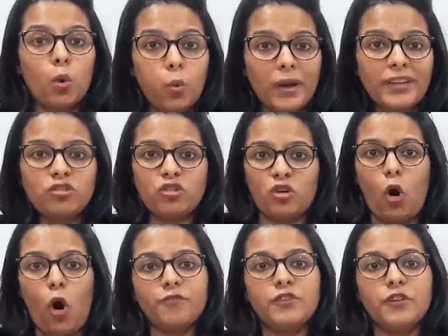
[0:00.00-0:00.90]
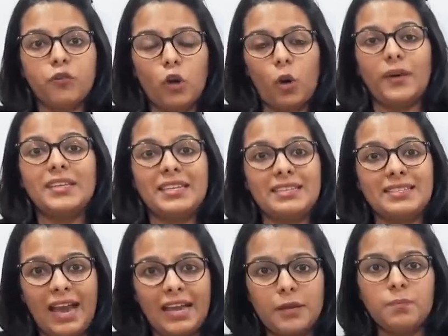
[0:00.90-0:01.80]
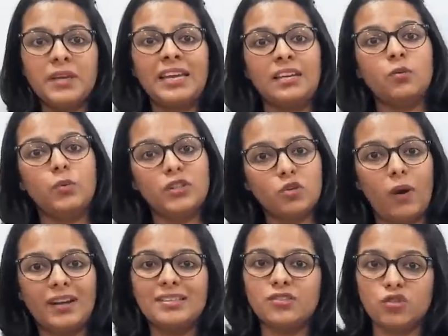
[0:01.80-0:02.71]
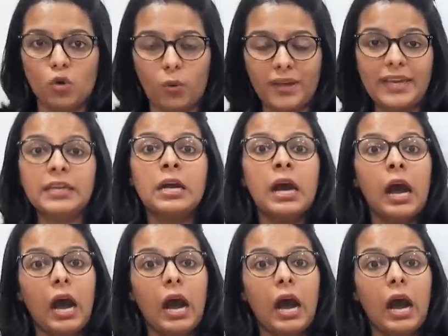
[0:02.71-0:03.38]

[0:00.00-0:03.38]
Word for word: which of the following is iambic and which one is trochaic.